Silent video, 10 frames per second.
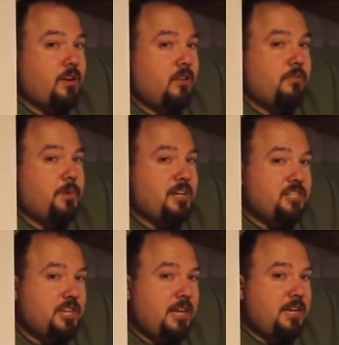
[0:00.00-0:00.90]
all of my
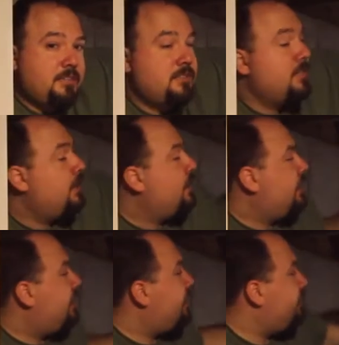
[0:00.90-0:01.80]
chains
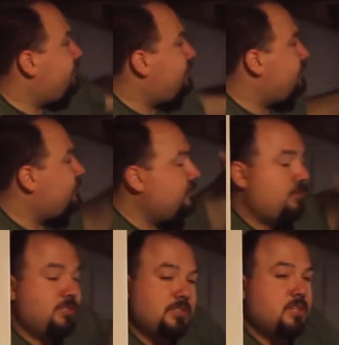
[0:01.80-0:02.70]
and other
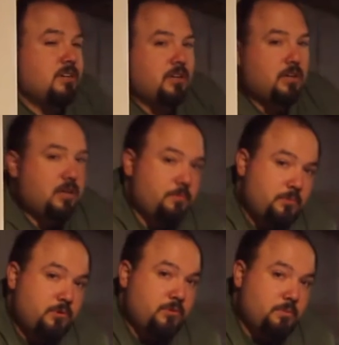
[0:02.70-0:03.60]
protrusions that are going to come
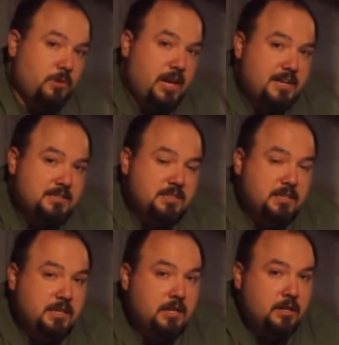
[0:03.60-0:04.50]
through the
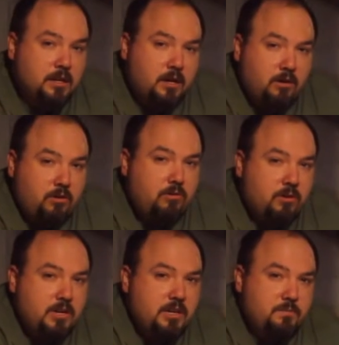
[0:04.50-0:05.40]
plastic are
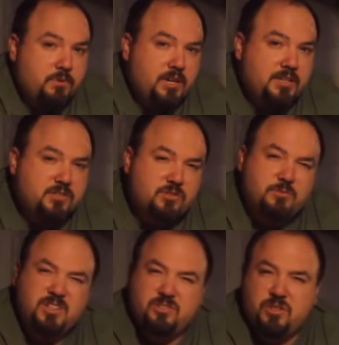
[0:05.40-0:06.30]
already in place, so I'm
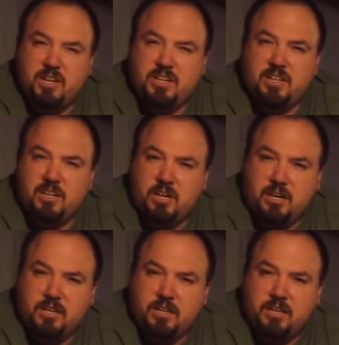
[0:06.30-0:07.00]
not trying to cut